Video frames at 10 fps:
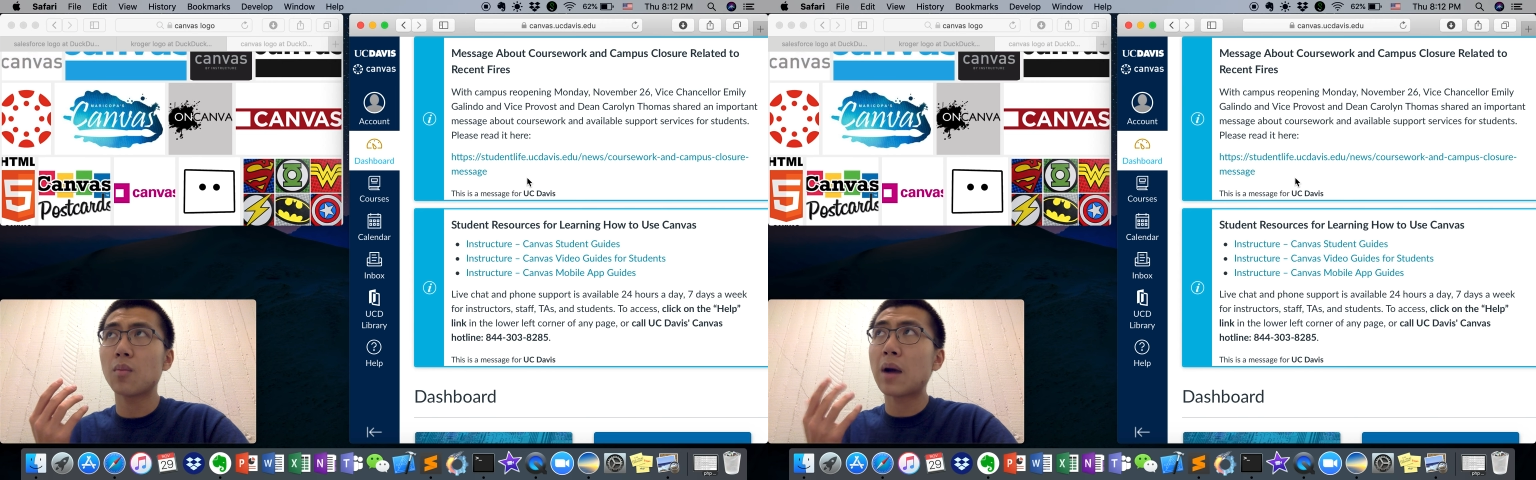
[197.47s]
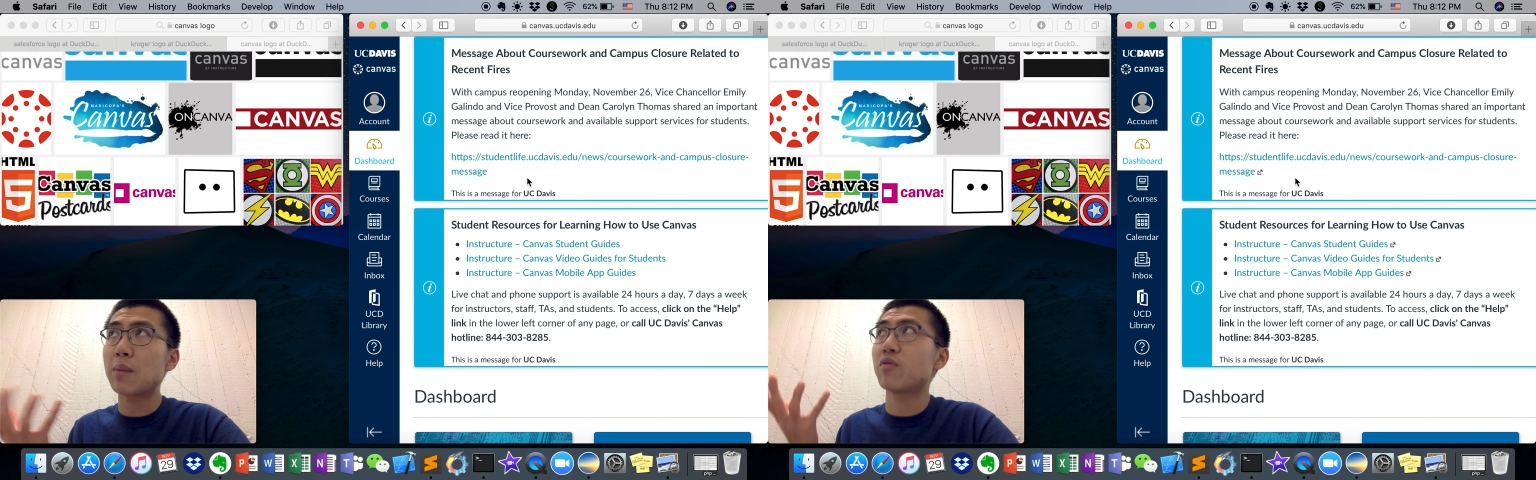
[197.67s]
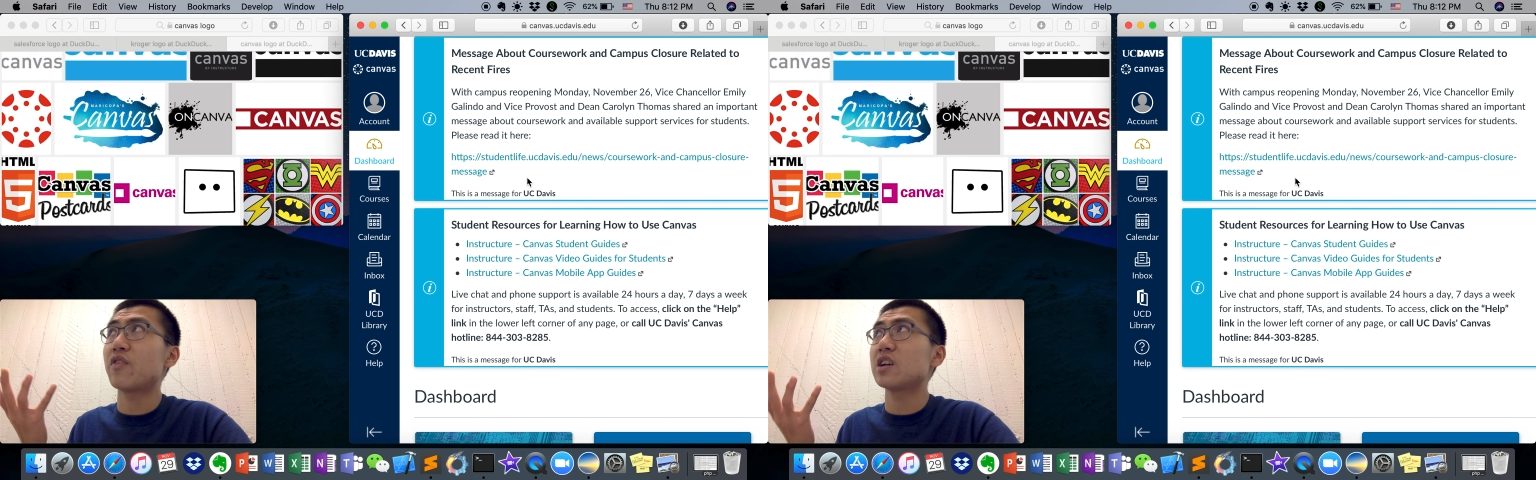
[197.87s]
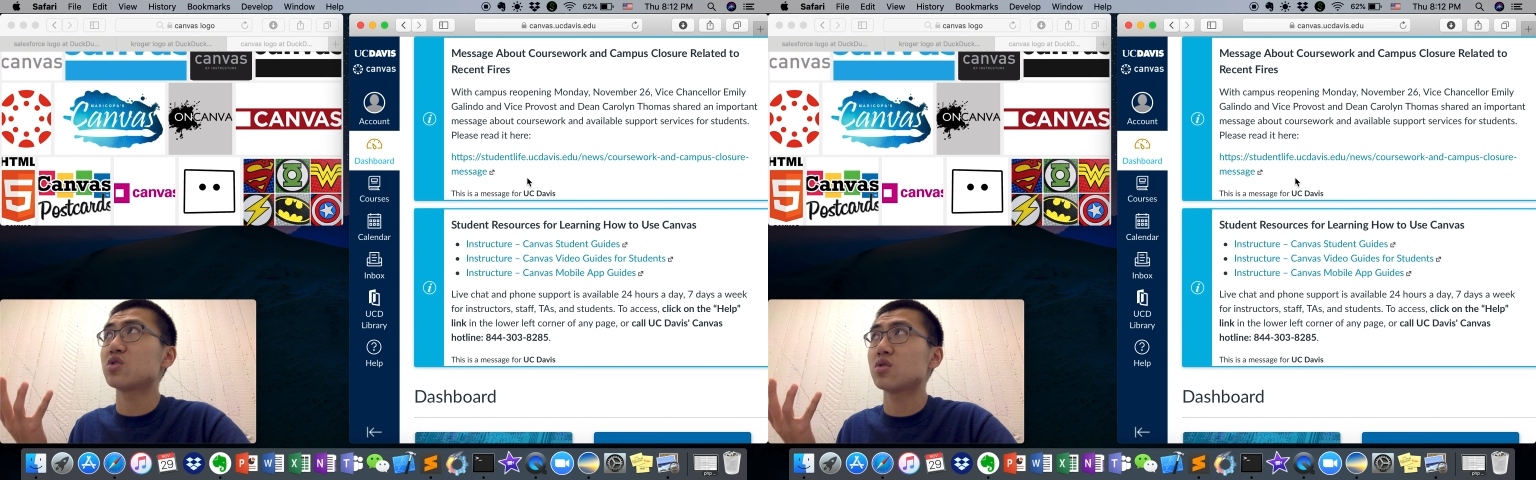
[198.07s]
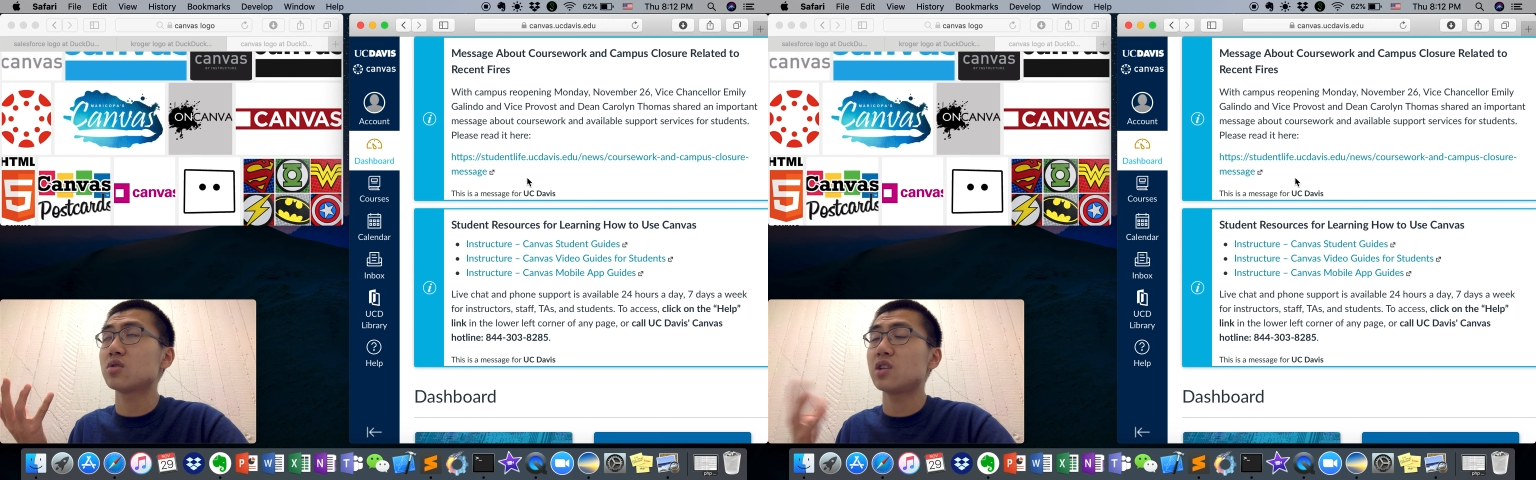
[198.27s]
my
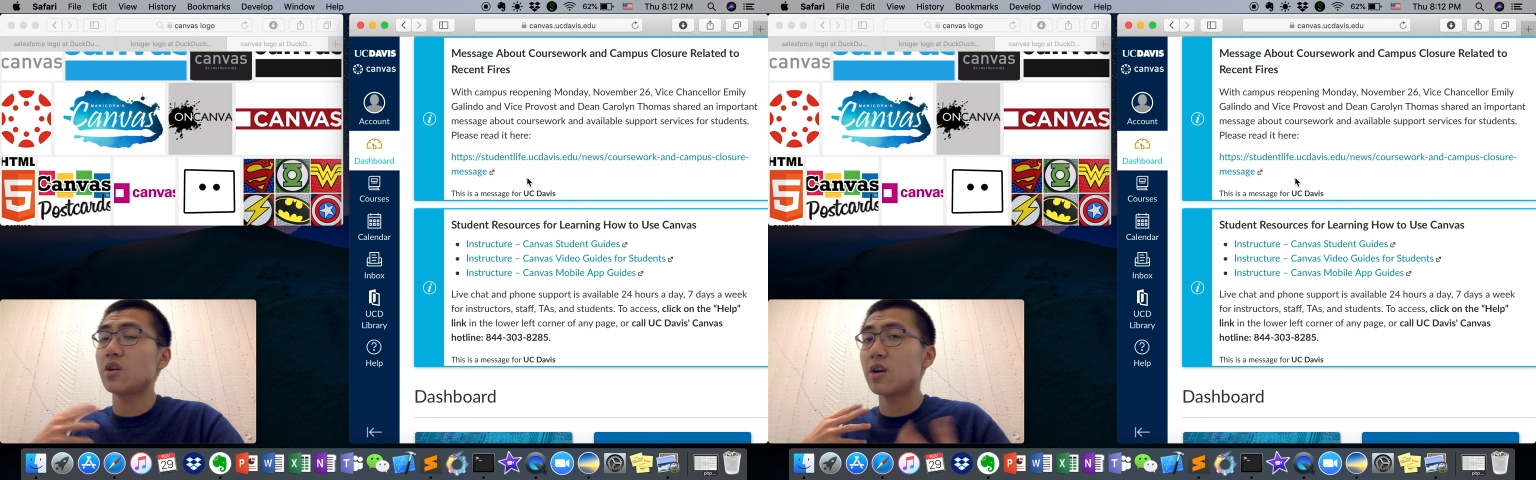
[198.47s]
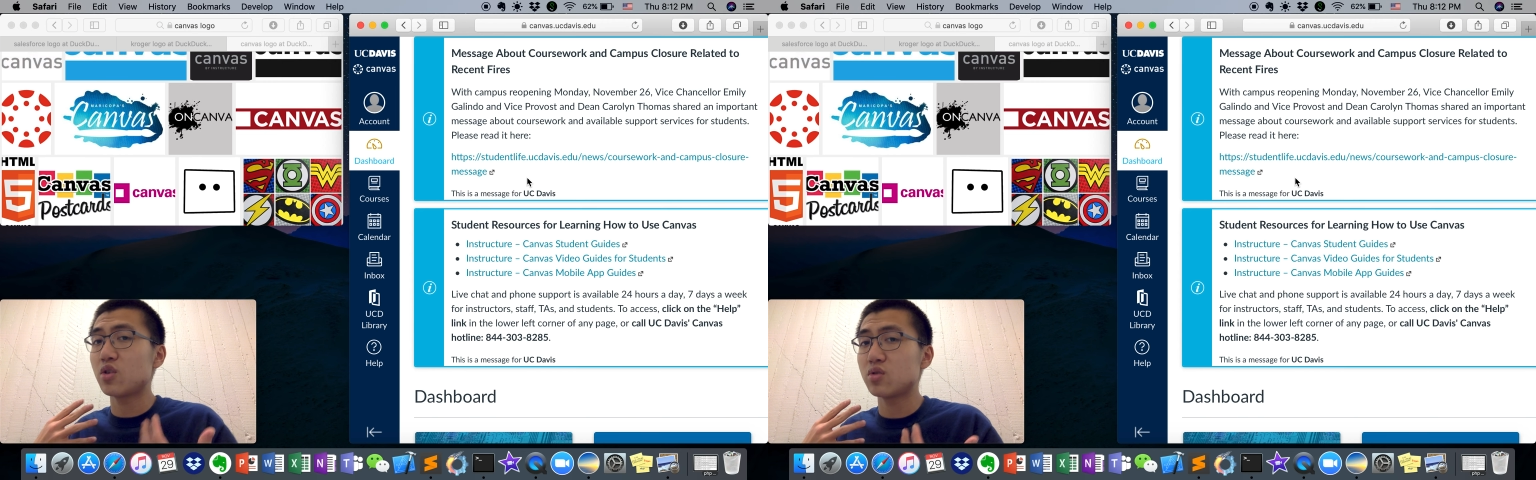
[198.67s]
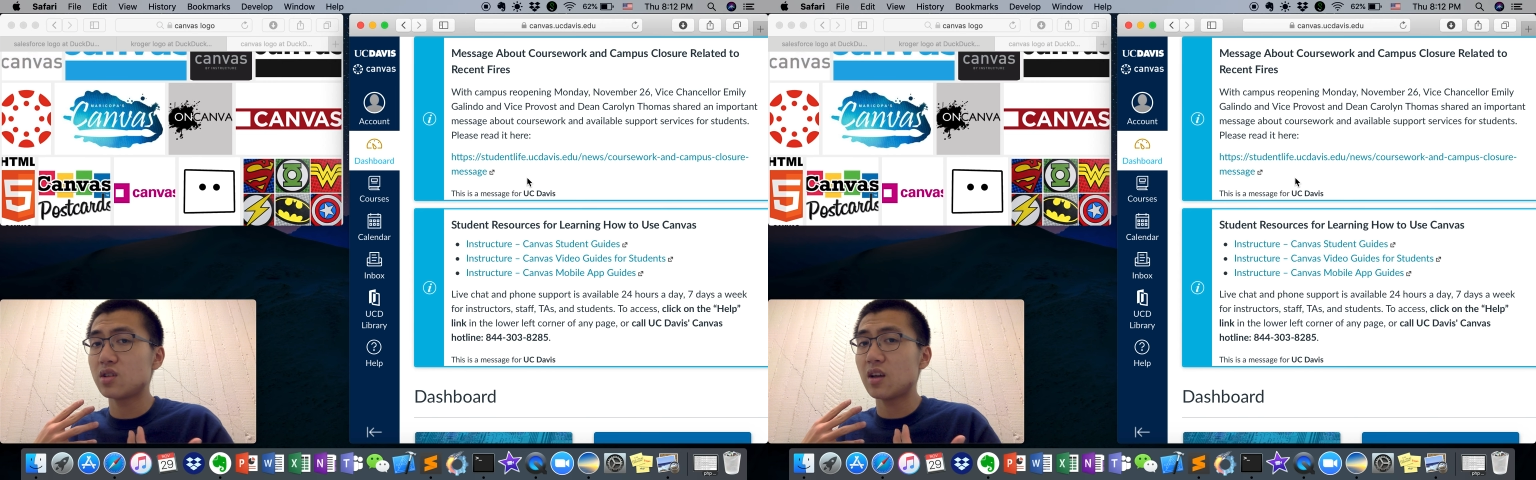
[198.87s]
professors here at UC